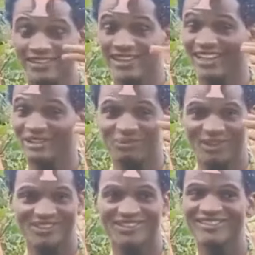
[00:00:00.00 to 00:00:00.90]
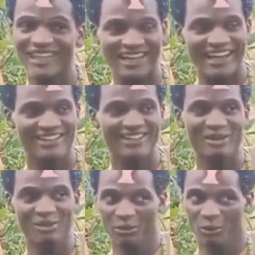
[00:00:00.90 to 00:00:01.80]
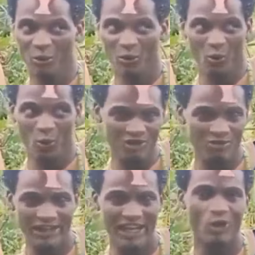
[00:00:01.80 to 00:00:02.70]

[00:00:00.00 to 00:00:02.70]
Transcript: see any person that like caught my cow